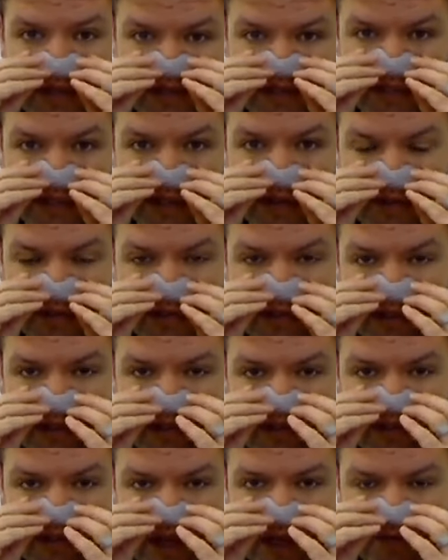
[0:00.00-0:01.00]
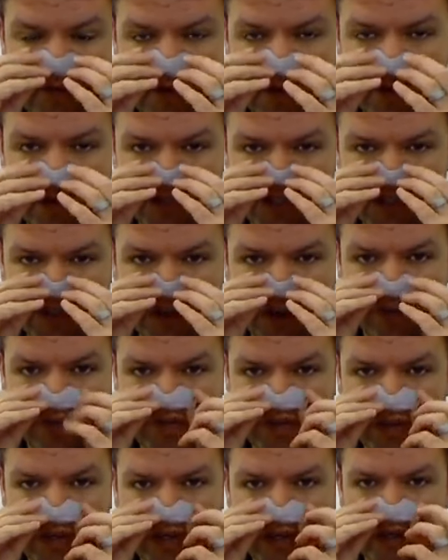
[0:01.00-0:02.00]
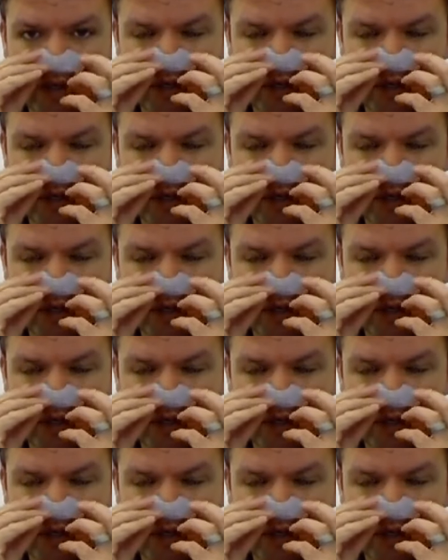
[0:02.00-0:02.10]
So it sits there. It's very soft.